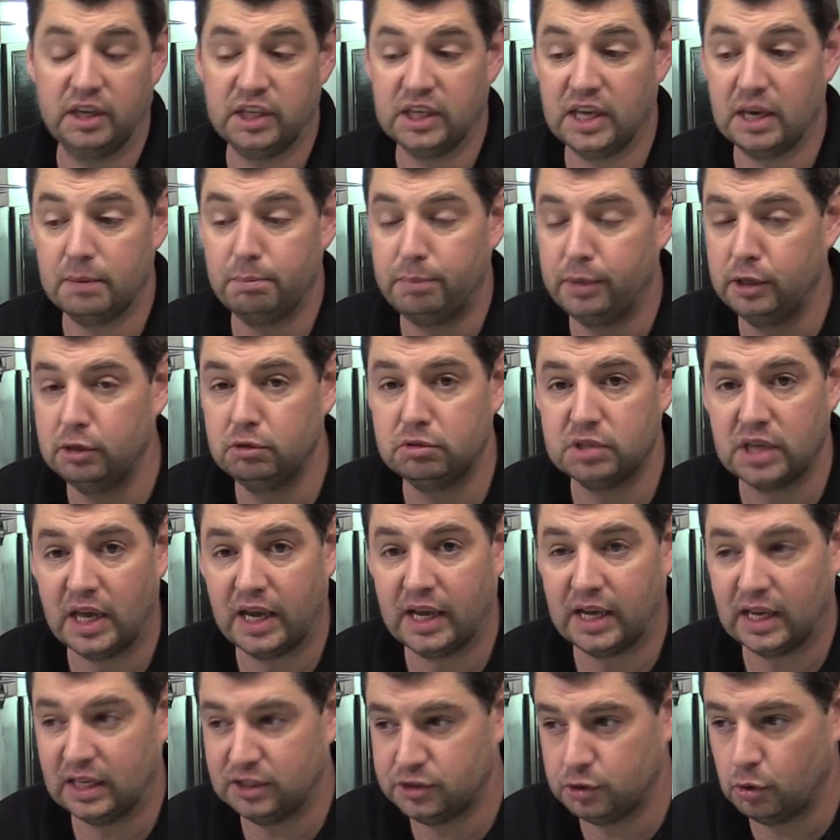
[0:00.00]
You get blue
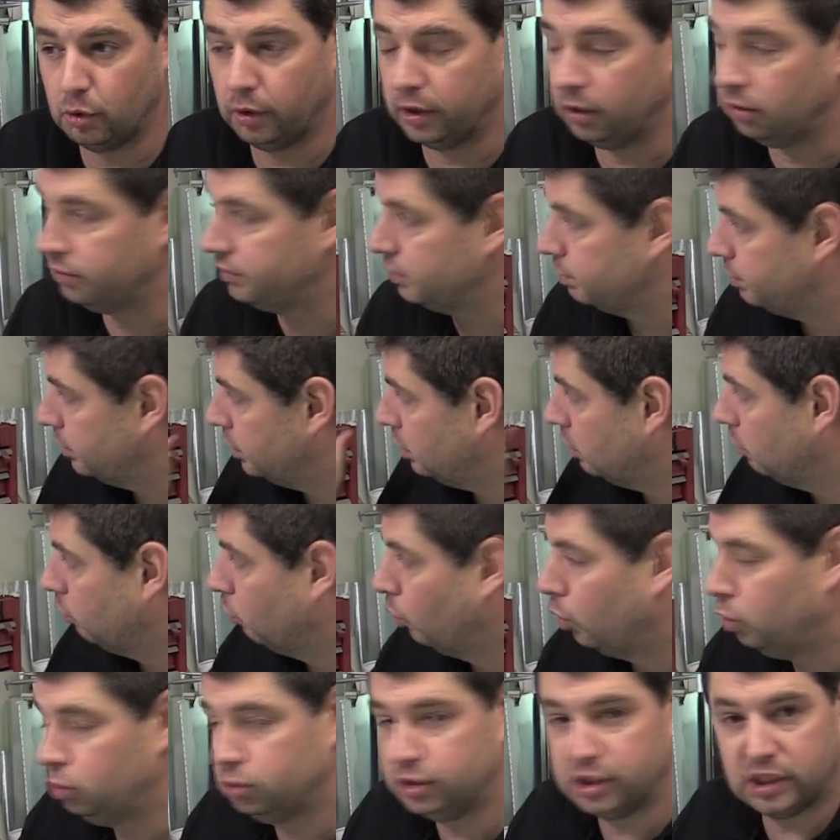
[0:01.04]
tack has the oil. If you put it on
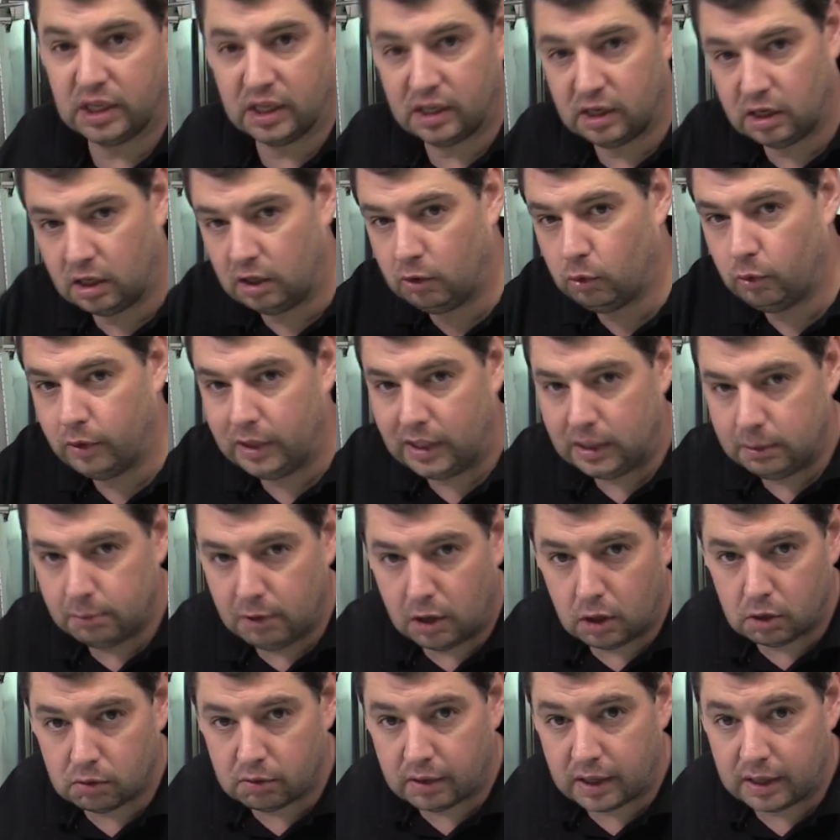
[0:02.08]
walls, you get like oily
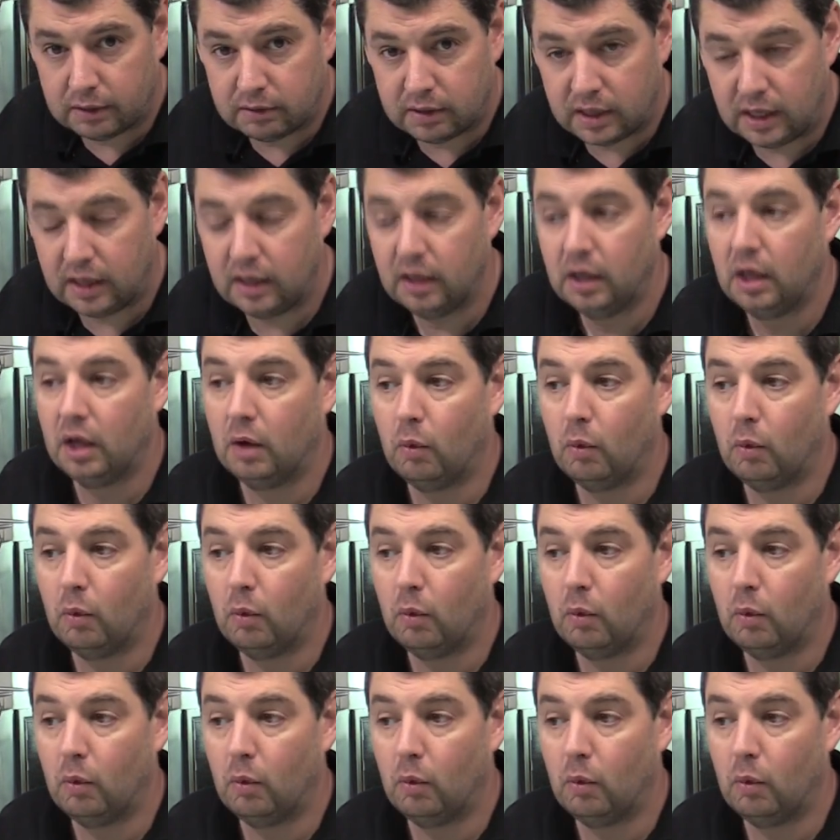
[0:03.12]
mark around it.